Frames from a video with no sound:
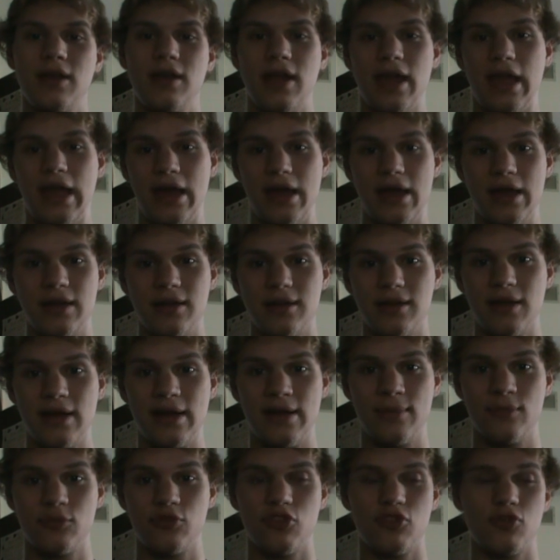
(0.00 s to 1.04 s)
And
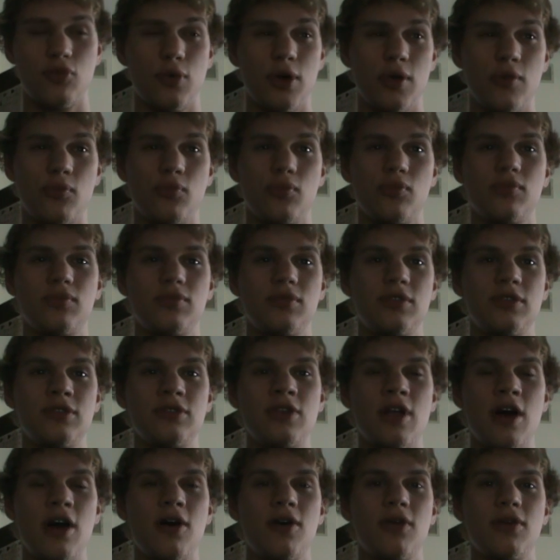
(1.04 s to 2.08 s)
just one
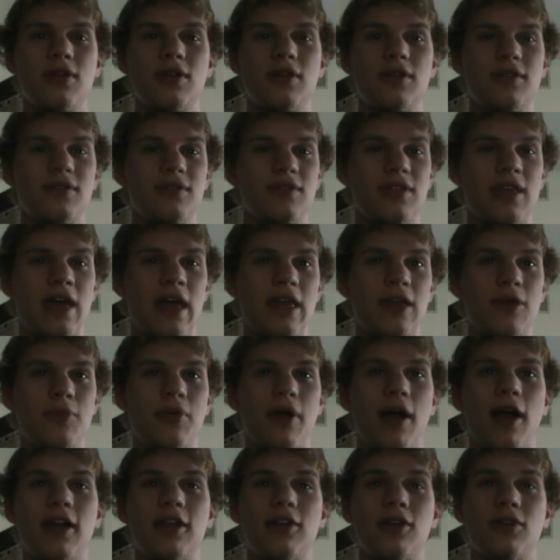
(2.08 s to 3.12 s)
note, that you
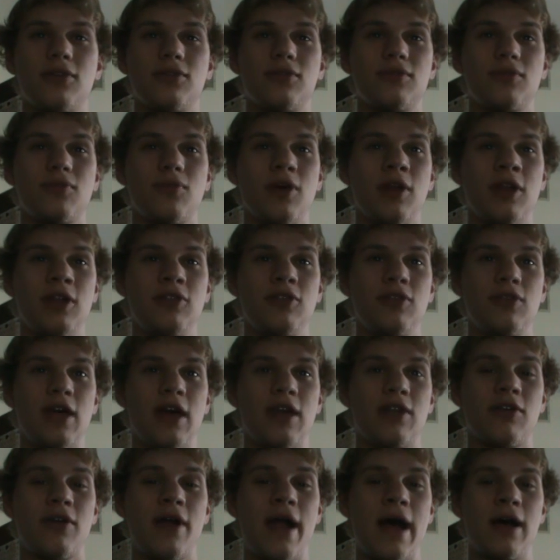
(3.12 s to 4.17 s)
probably don't want to do
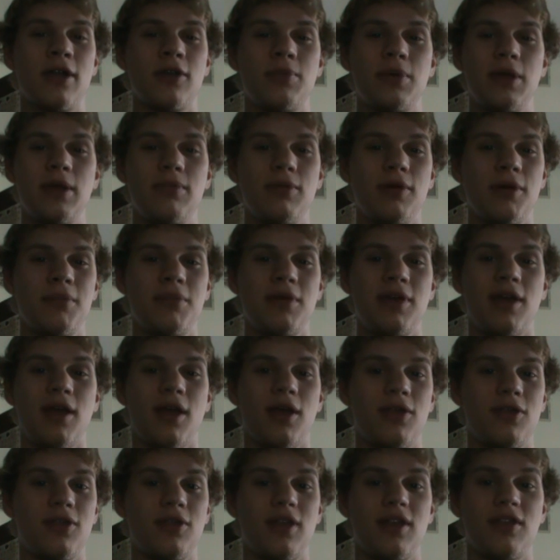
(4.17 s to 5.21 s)
that around people
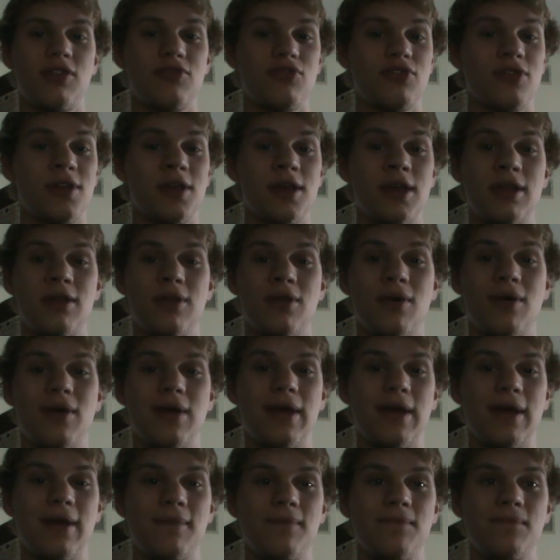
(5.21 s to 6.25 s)
because it's really
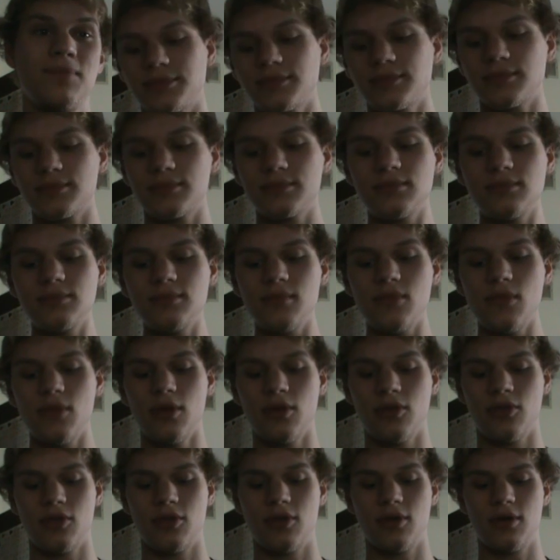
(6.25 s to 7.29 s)
annoying.
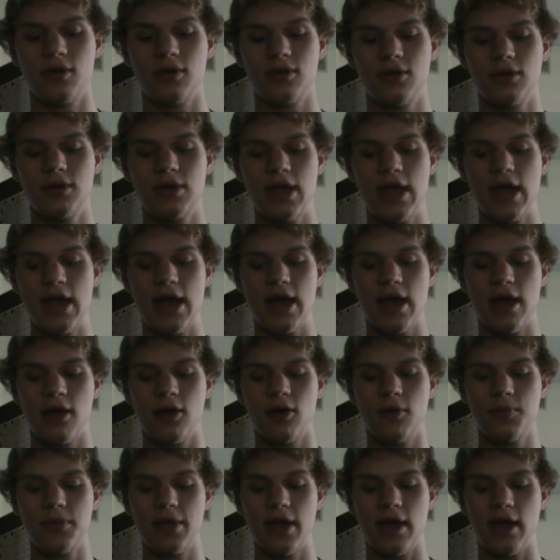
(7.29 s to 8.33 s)
So yeah, I
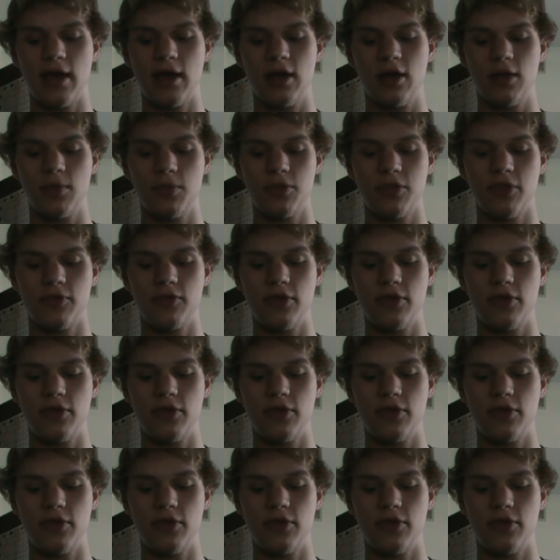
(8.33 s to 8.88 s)
hope that helps.